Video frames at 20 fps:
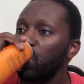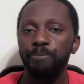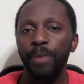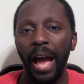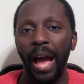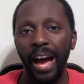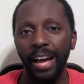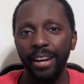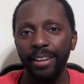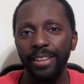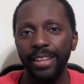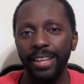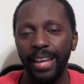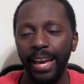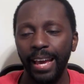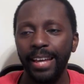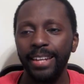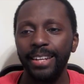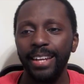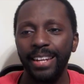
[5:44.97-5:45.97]
Out of the
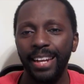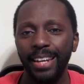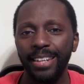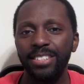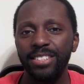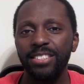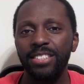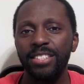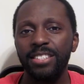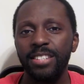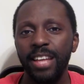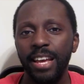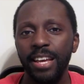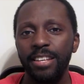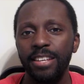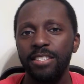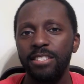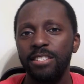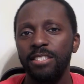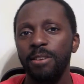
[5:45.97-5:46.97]
can, it actually
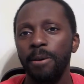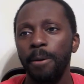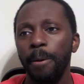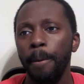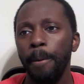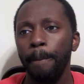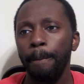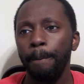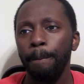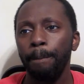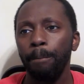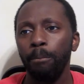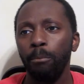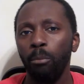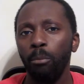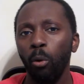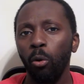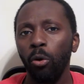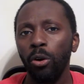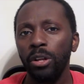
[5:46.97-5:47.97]
tastes
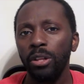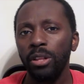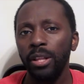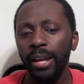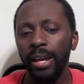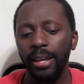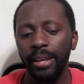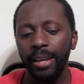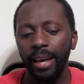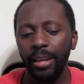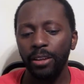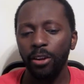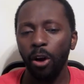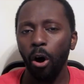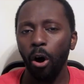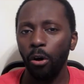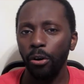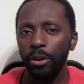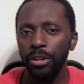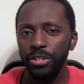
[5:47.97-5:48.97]
more like an
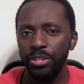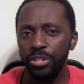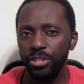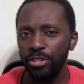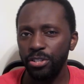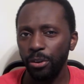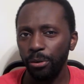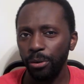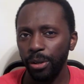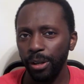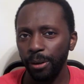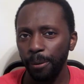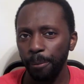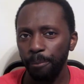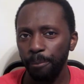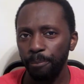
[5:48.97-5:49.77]
orange soda.